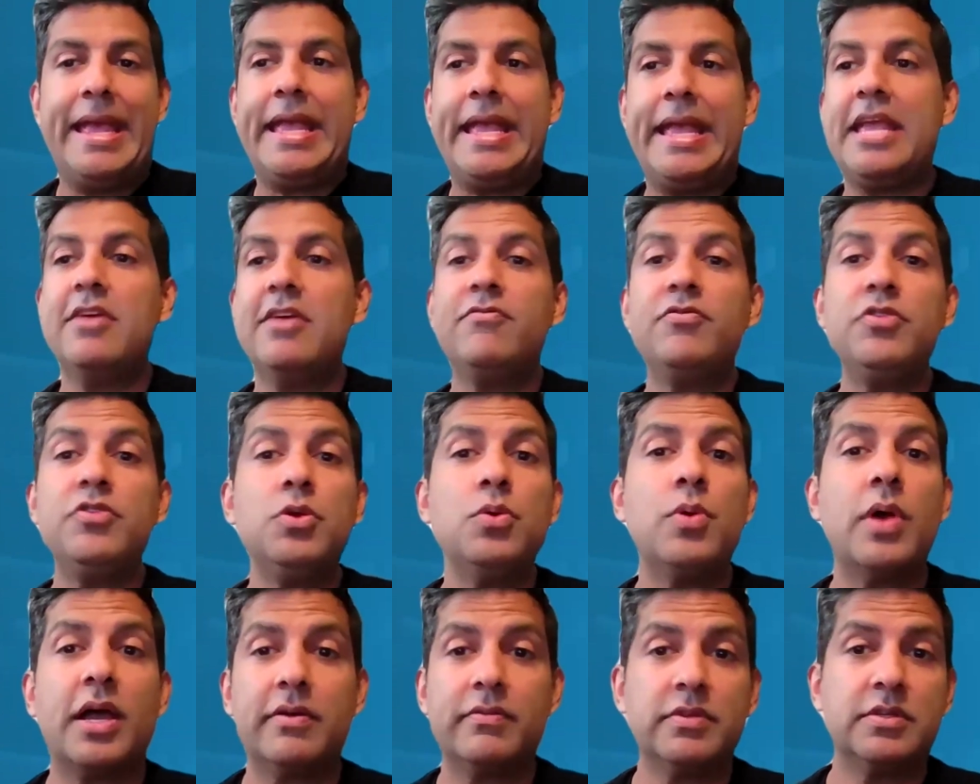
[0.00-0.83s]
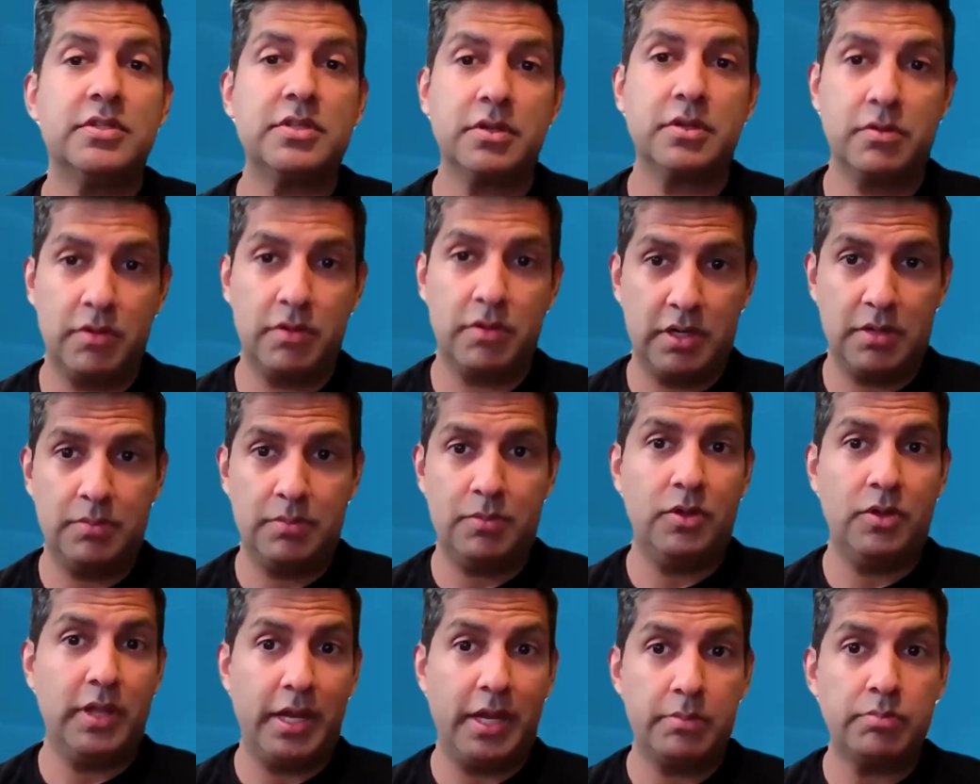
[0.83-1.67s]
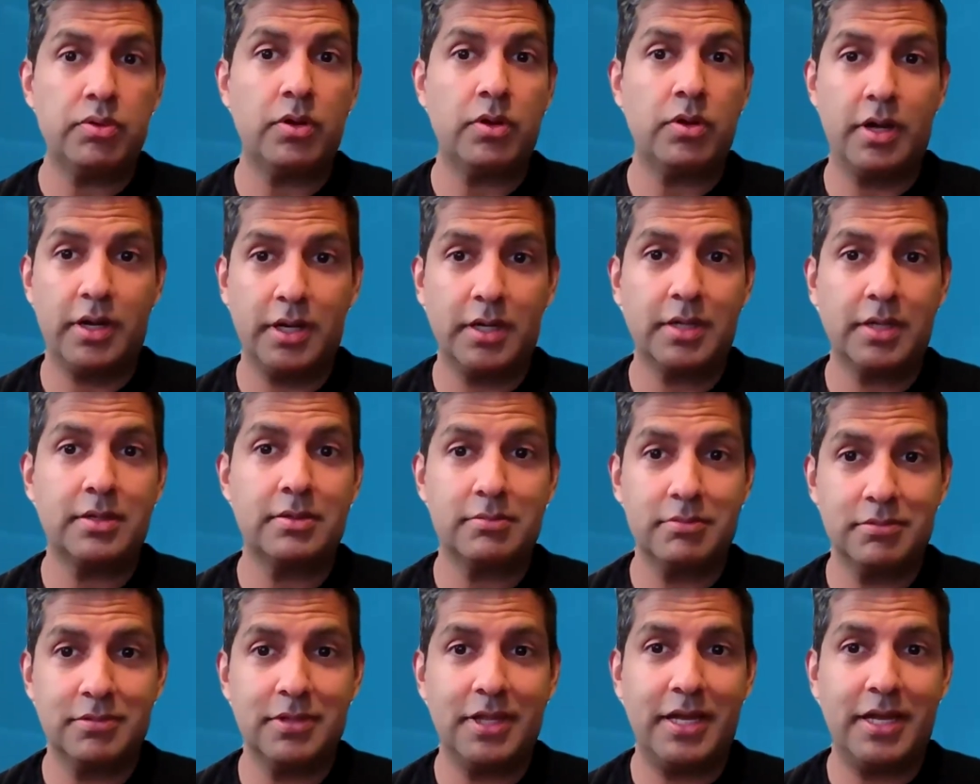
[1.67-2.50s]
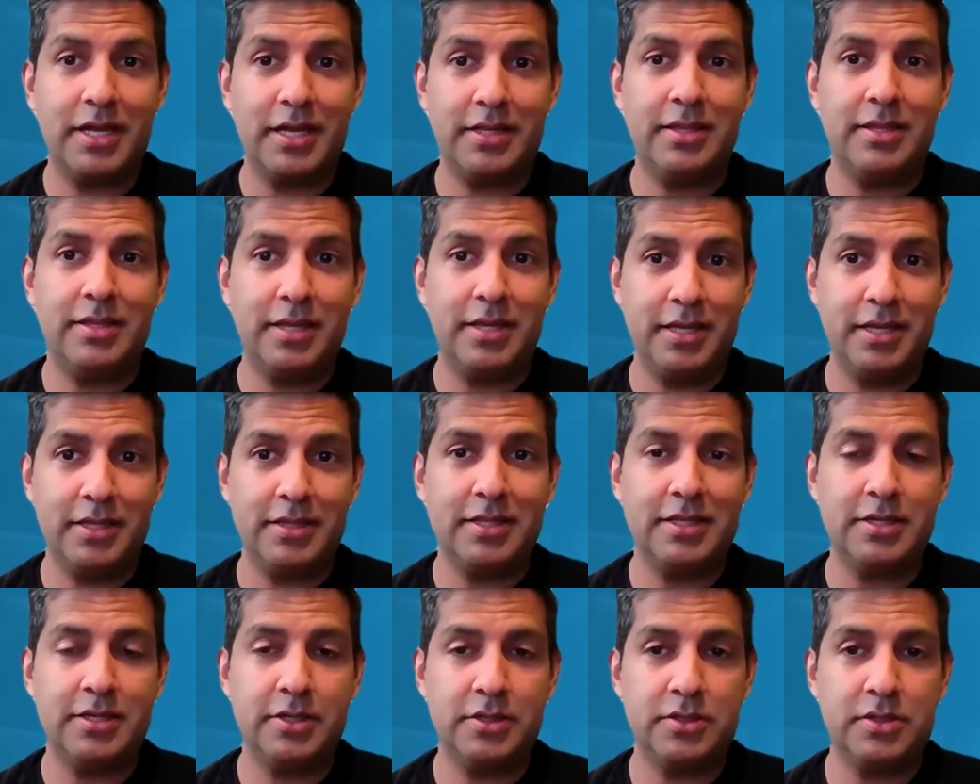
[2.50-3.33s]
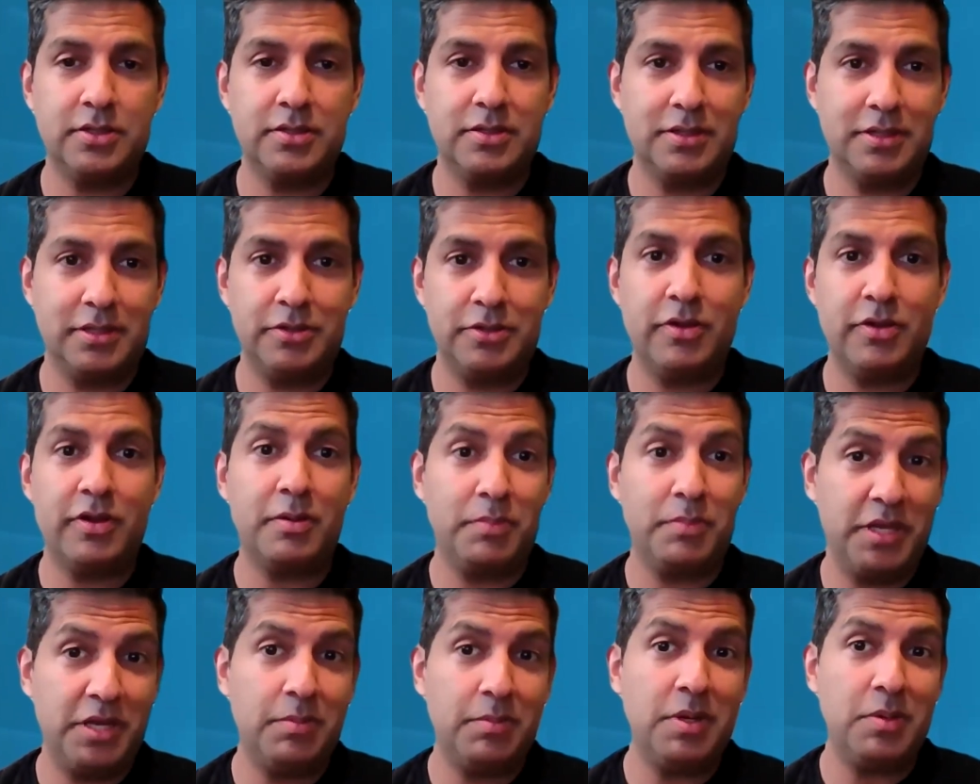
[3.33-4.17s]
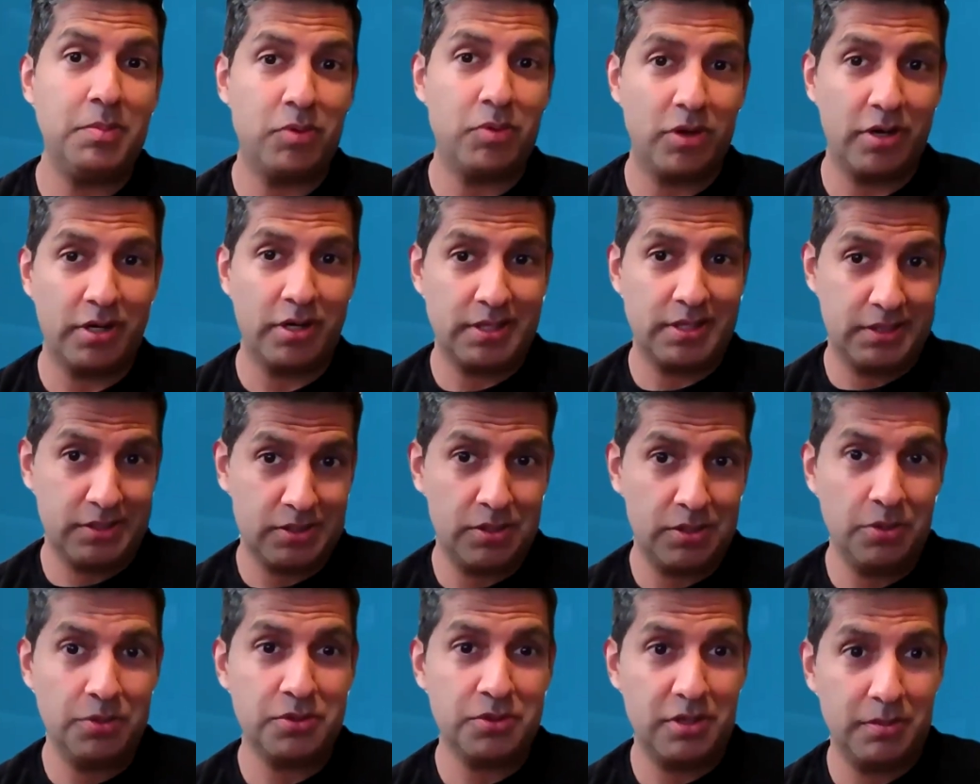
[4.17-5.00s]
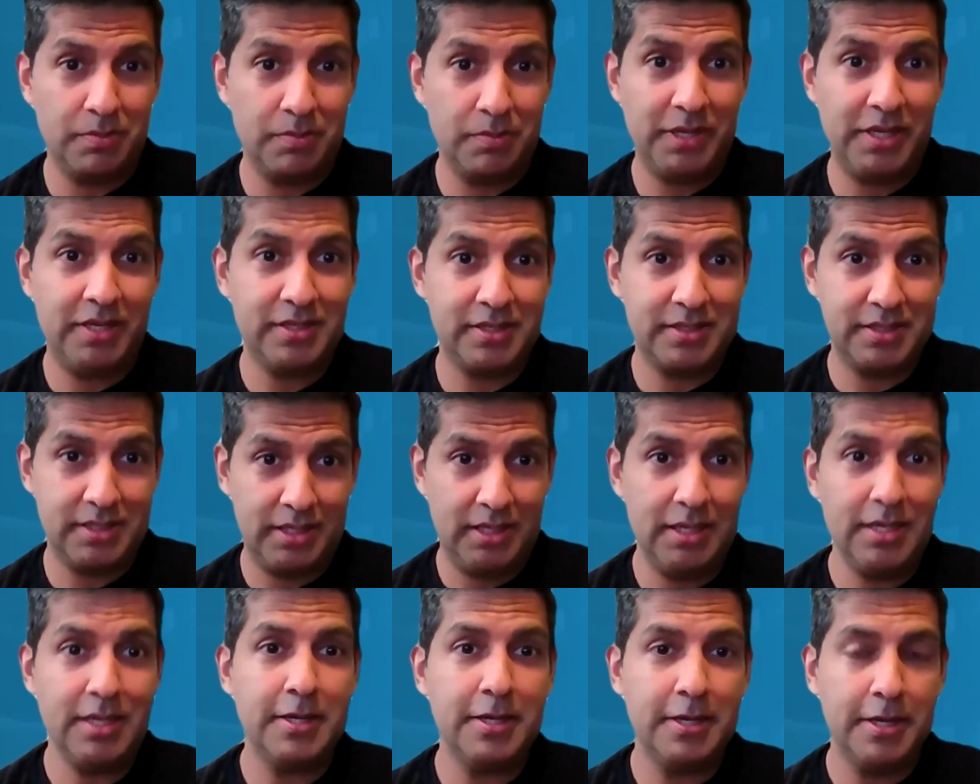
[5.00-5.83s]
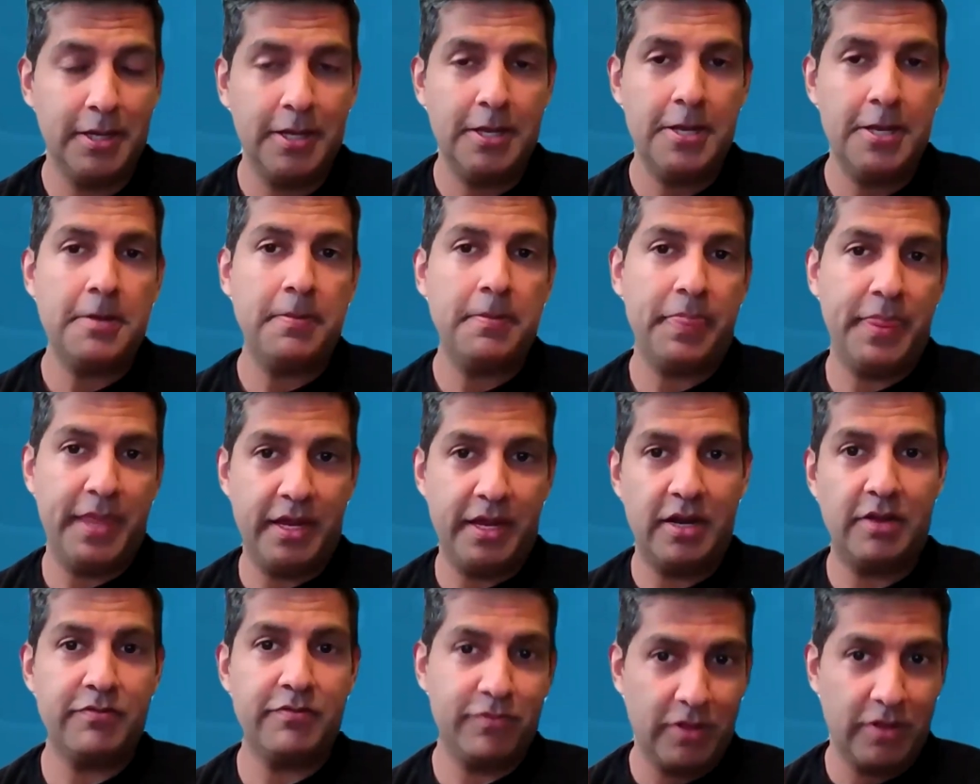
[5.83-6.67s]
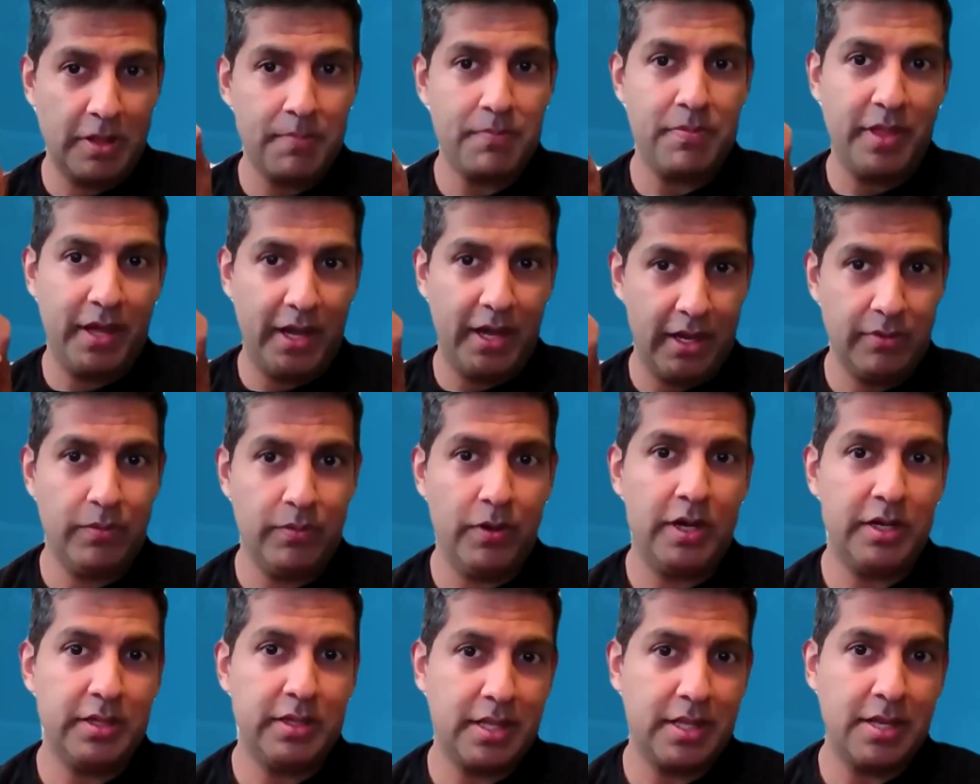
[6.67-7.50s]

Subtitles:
If you have this incredible like product led thing that is, you have a B2B product that's closer to B2C, then I flip that, right?